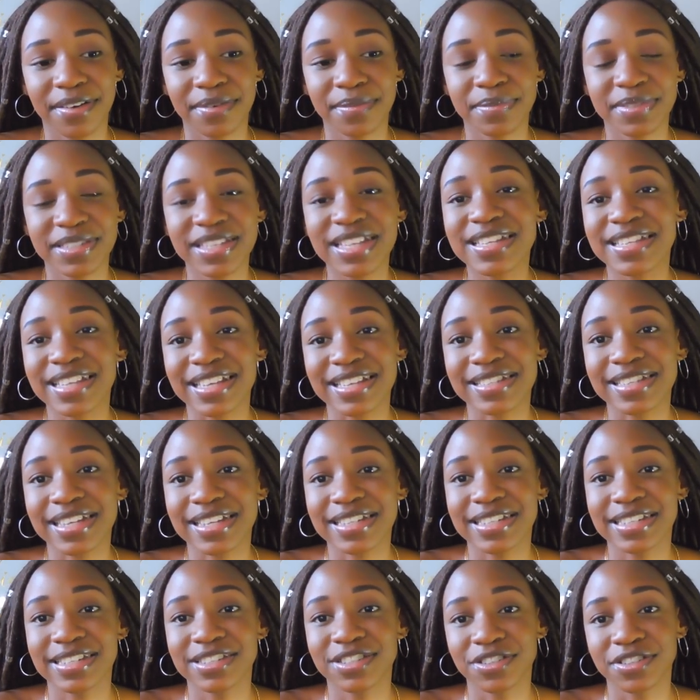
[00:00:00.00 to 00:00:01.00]
since I
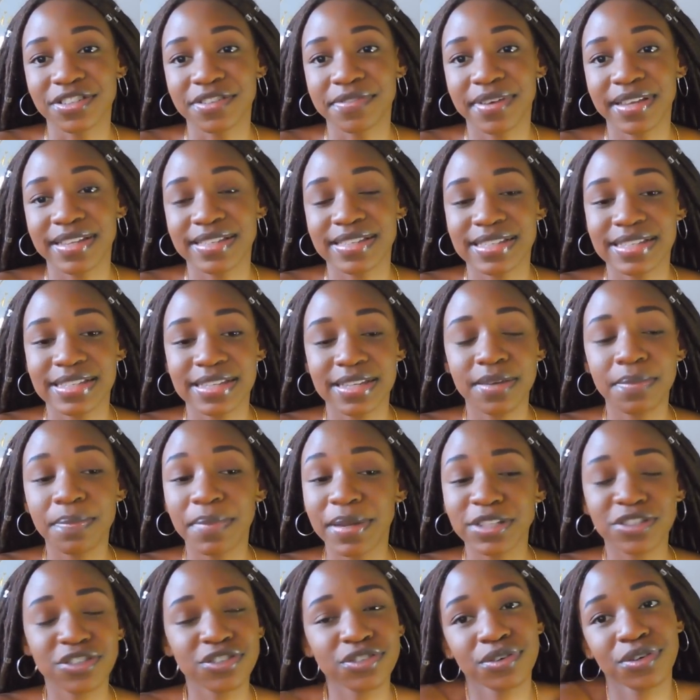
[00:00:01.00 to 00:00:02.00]
started university,
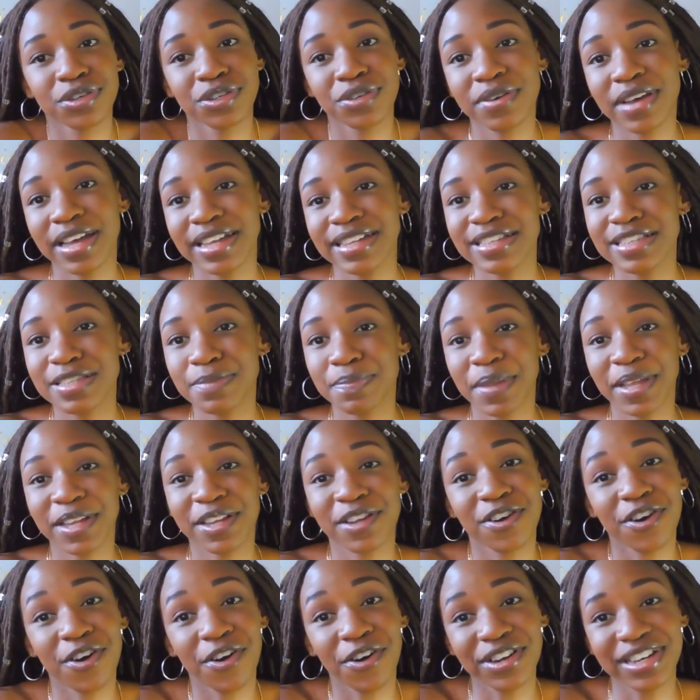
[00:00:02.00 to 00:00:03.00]
but you know, you can't spell
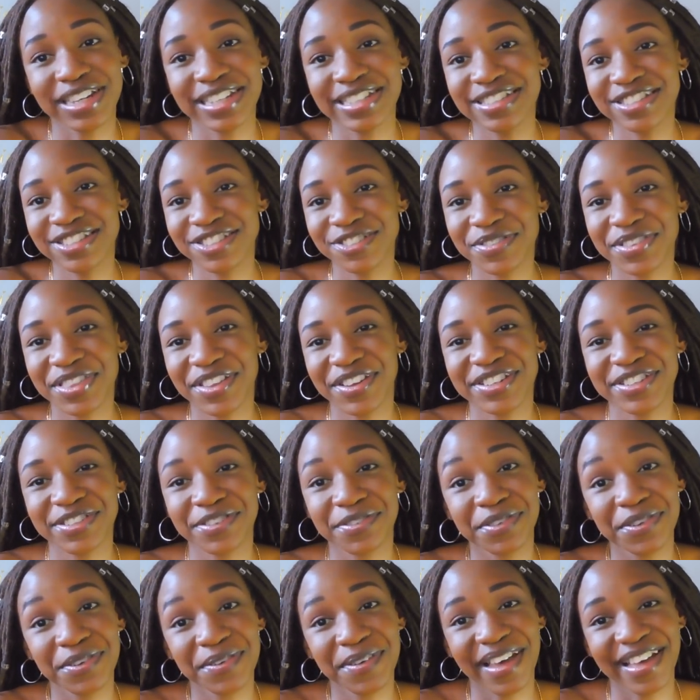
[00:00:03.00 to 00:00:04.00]
college without a
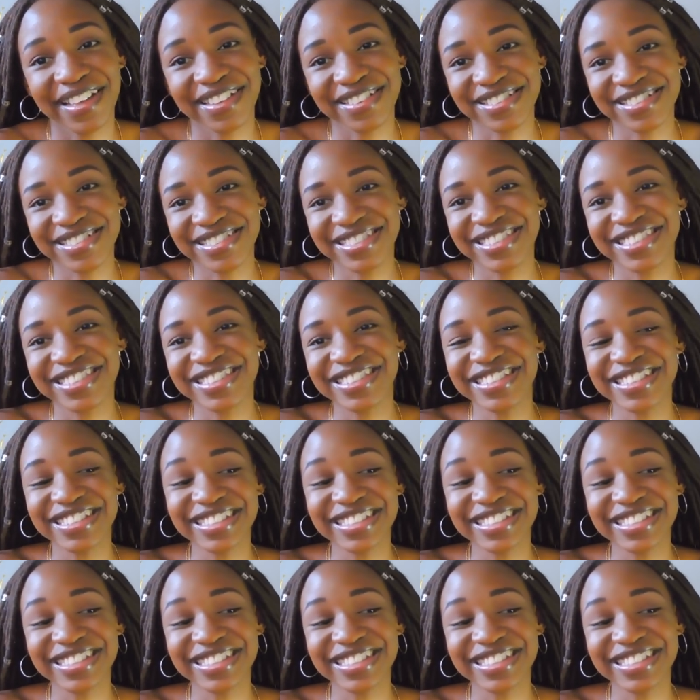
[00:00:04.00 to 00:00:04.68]
few L's.